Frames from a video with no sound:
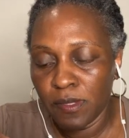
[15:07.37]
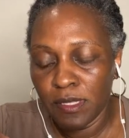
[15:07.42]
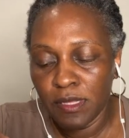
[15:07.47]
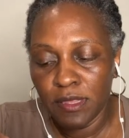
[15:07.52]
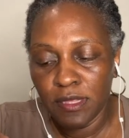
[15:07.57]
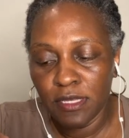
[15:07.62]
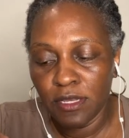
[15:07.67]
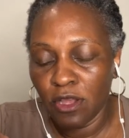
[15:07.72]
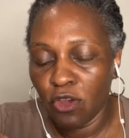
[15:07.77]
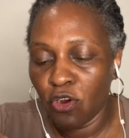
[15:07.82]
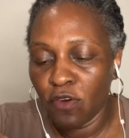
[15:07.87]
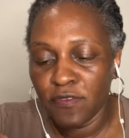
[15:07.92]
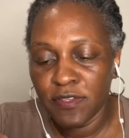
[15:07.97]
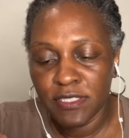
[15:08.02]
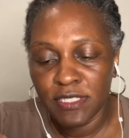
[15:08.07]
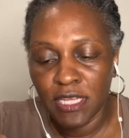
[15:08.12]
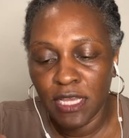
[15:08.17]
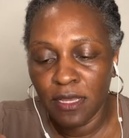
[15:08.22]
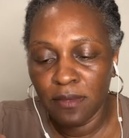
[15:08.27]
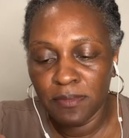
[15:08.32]
The harvest
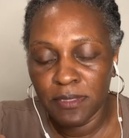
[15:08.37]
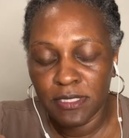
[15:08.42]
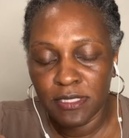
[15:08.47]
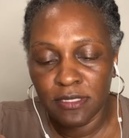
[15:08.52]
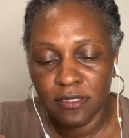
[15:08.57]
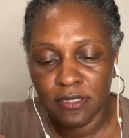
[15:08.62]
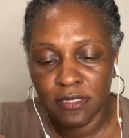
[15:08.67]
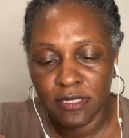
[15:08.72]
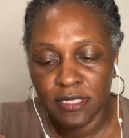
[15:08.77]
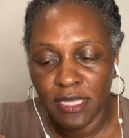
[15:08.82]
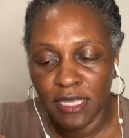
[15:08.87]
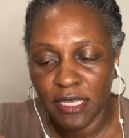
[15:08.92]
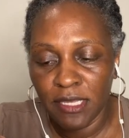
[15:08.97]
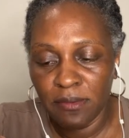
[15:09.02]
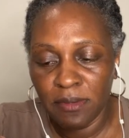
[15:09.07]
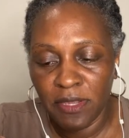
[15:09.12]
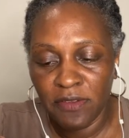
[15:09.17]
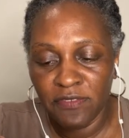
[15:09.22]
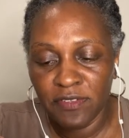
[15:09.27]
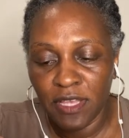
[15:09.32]
time is still the
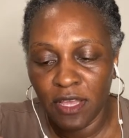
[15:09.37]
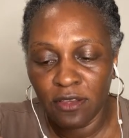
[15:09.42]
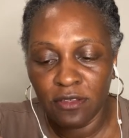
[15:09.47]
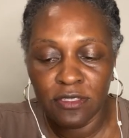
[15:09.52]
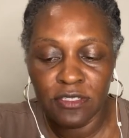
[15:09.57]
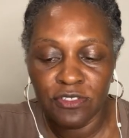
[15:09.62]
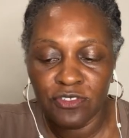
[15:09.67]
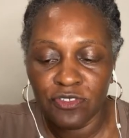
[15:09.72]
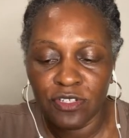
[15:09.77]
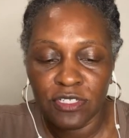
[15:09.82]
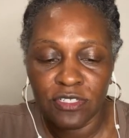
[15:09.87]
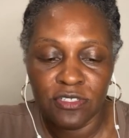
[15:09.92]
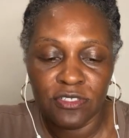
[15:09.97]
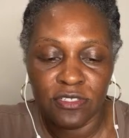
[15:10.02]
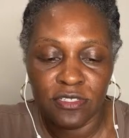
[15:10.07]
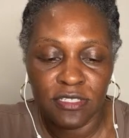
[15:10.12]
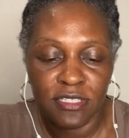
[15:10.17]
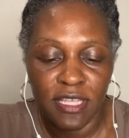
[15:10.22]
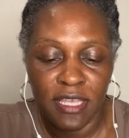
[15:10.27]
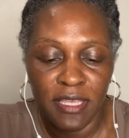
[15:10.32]
same. All the instructions are the
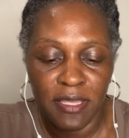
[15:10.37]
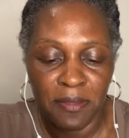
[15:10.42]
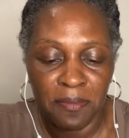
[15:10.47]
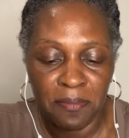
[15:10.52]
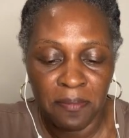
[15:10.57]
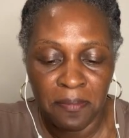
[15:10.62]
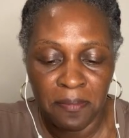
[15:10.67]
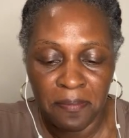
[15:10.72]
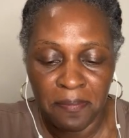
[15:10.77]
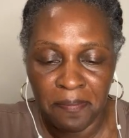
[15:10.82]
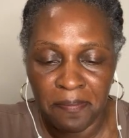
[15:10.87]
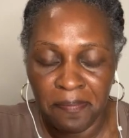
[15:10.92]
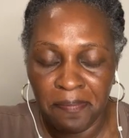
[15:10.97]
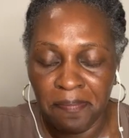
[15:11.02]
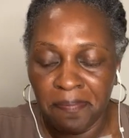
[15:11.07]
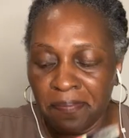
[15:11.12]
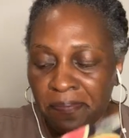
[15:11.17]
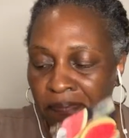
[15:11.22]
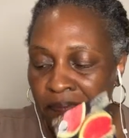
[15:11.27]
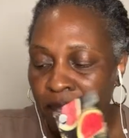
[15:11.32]
same.
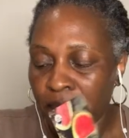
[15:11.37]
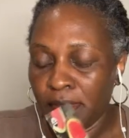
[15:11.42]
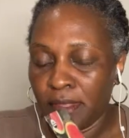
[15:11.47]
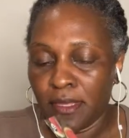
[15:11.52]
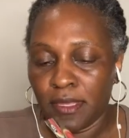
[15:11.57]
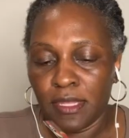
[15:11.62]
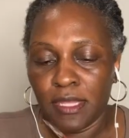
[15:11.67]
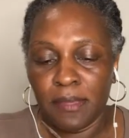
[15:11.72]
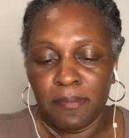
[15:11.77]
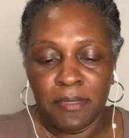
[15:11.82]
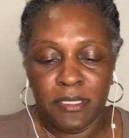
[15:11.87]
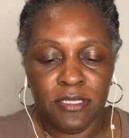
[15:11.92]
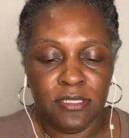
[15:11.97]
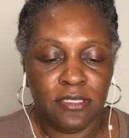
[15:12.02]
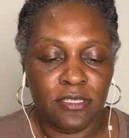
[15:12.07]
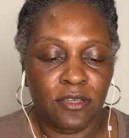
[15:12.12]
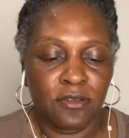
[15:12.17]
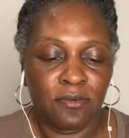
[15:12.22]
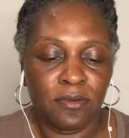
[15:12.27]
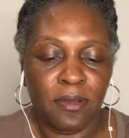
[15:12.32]
Let me just
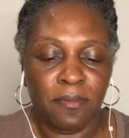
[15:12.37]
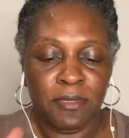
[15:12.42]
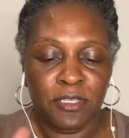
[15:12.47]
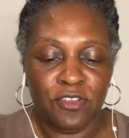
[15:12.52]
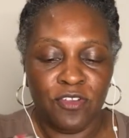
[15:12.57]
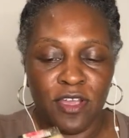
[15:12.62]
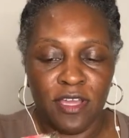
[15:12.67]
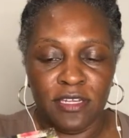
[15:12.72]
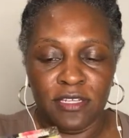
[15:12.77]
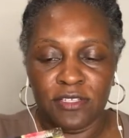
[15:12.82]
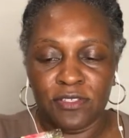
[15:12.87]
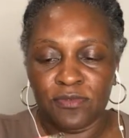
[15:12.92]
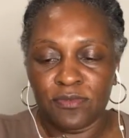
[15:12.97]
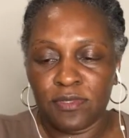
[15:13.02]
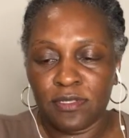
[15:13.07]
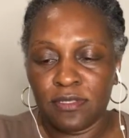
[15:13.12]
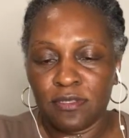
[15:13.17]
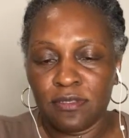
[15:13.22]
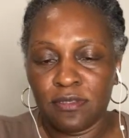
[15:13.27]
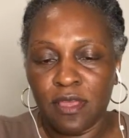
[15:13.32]
go. I'm gonna try this one.
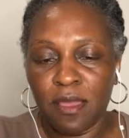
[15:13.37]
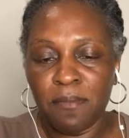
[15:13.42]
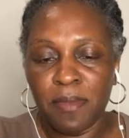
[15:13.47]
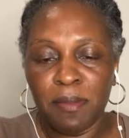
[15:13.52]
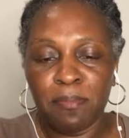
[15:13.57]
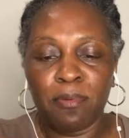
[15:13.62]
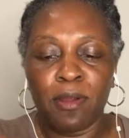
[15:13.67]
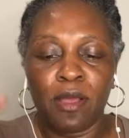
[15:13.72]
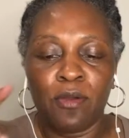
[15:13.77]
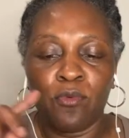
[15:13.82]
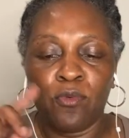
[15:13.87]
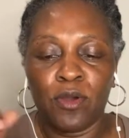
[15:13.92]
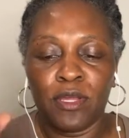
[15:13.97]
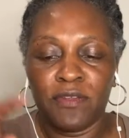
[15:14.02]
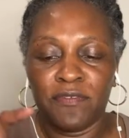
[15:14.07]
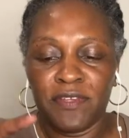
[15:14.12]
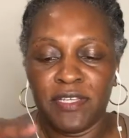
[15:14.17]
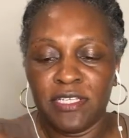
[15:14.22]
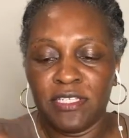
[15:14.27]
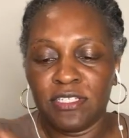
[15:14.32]
I might find one of
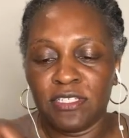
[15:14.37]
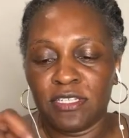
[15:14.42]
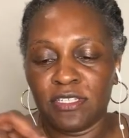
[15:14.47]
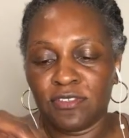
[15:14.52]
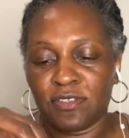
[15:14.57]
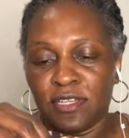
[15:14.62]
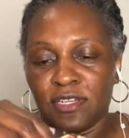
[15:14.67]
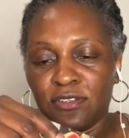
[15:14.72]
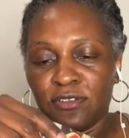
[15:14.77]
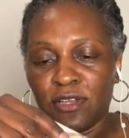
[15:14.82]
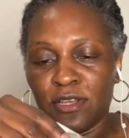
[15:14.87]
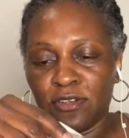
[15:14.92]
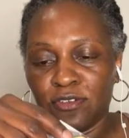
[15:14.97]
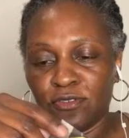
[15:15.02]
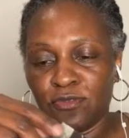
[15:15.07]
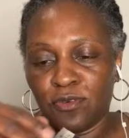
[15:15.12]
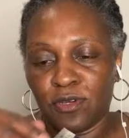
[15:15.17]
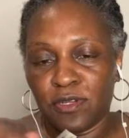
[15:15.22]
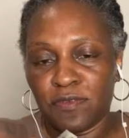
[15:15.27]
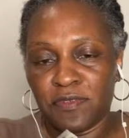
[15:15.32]
each. That's something I do
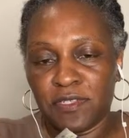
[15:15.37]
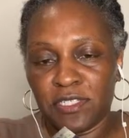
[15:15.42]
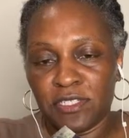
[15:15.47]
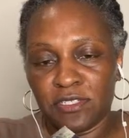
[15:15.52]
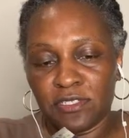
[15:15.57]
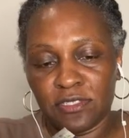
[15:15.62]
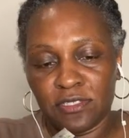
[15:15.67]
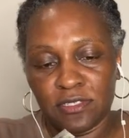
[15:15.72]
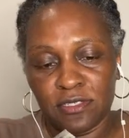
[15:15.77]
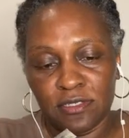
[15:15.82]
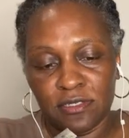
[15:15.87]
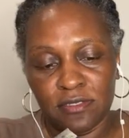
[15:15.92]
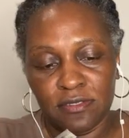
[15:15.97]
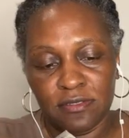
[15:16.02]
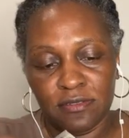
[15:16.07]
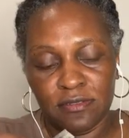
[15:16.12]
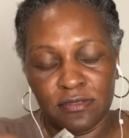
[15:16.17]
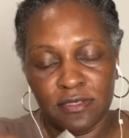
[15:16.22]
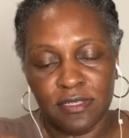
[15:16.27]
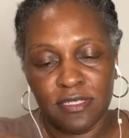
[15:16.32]
one of each,
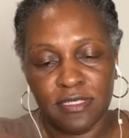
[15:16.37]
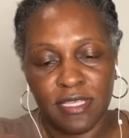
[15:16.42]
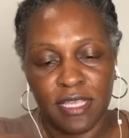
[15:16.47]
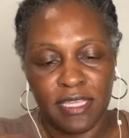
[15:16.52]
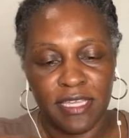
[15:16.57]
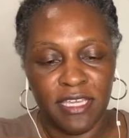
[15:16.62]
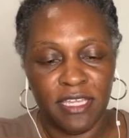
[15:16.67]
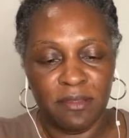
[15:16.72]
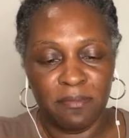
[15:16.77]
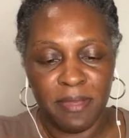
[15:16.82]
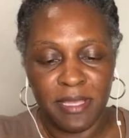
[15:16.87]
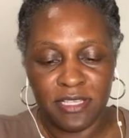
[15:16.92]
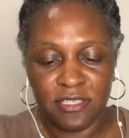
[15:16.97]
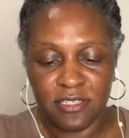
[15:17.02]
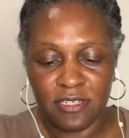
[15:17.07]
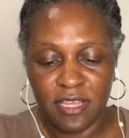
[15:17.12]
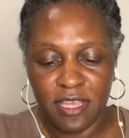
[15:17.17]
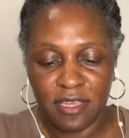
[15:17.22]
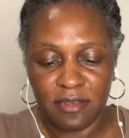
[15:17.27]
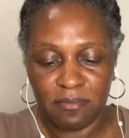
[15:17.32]
because I can't imagine
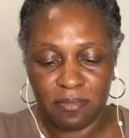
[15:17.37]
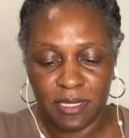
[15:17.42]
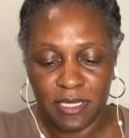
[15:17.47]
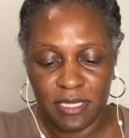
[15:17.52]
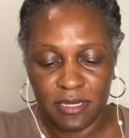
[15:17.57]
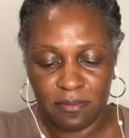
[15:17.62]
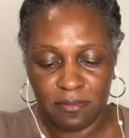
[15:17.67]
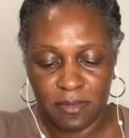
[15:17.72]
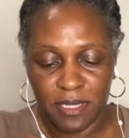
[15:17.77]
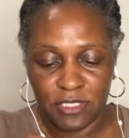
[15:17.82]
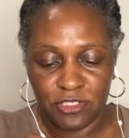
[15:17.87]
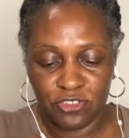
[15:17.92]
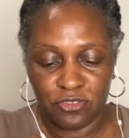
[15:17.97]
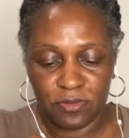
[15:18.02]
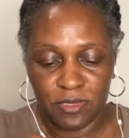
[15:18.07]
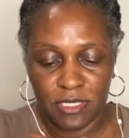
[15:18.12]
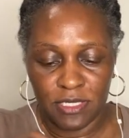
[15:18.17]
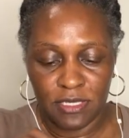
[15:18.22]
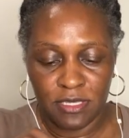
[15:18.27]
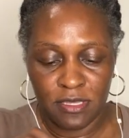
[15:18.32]
not planting my
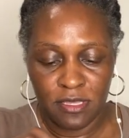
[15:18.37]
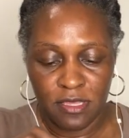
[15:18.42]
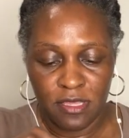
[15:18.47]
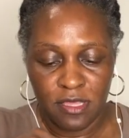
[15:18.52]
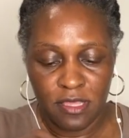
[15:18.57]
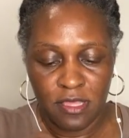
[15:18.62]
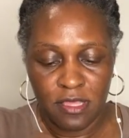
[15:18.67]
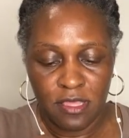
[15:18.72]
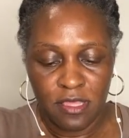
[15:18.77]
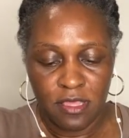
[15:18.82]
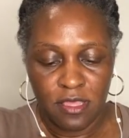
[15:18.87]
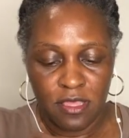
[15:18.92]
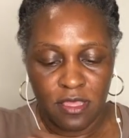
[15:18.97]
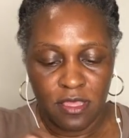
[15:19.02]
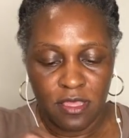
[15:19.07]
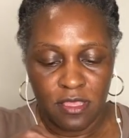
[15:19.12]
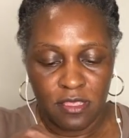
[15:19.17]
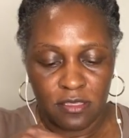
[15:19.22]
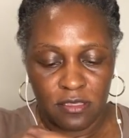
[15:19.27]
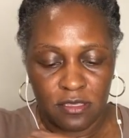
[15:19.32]
Jubilee.
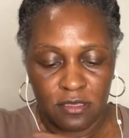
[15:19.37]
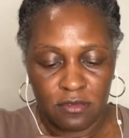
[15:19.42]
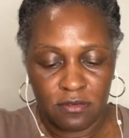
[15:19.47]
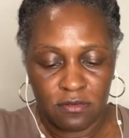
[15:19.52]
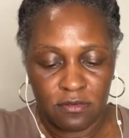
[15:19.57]
So,